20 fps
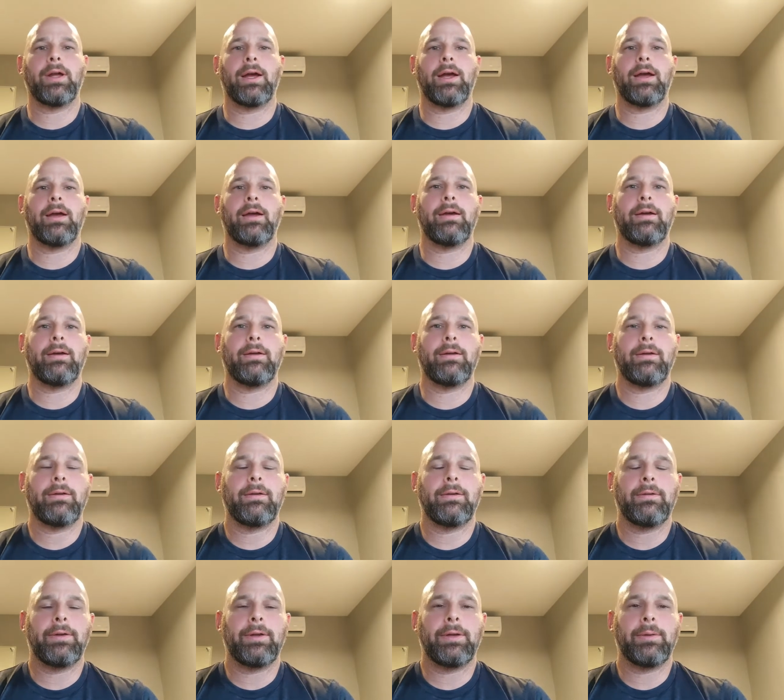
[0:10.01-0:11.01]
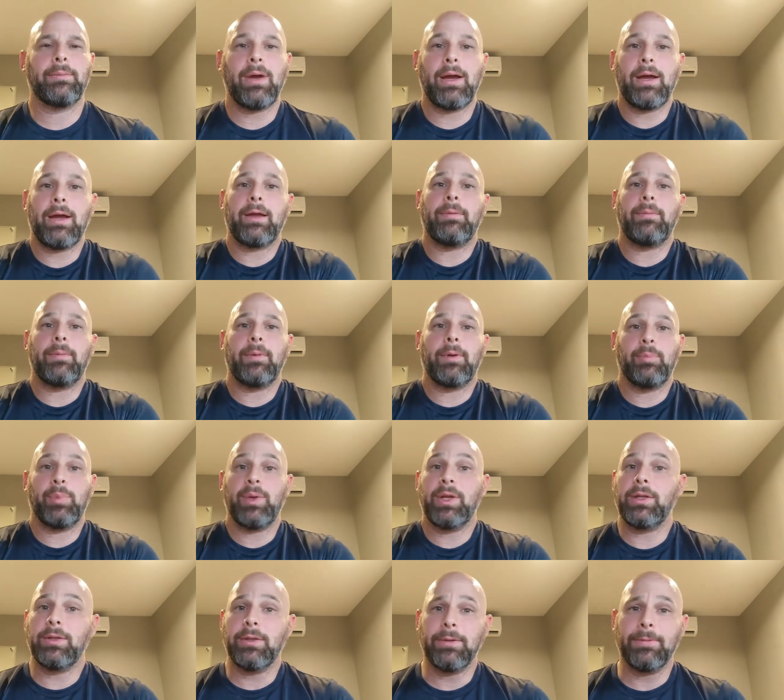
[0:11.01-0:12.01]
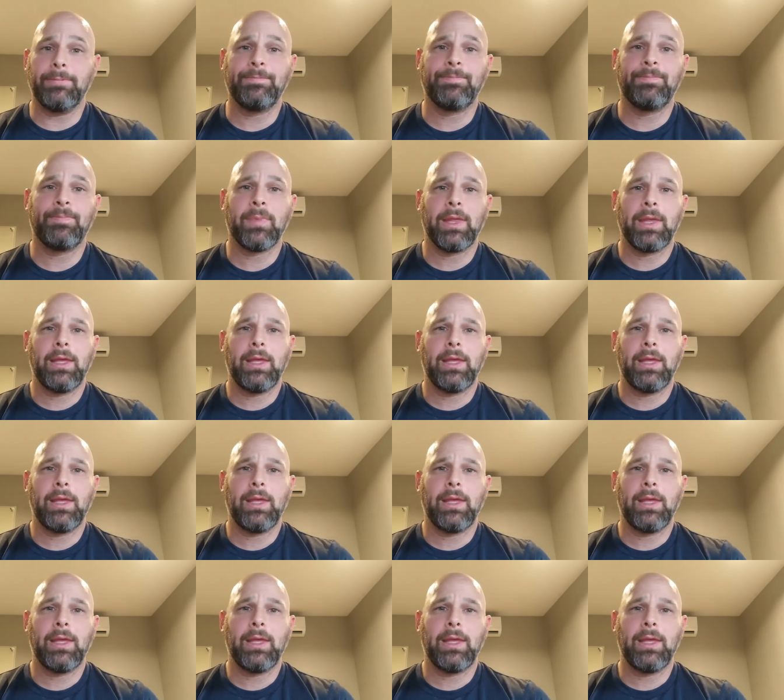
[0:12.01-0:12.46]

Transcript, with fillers: uh, in my opinion,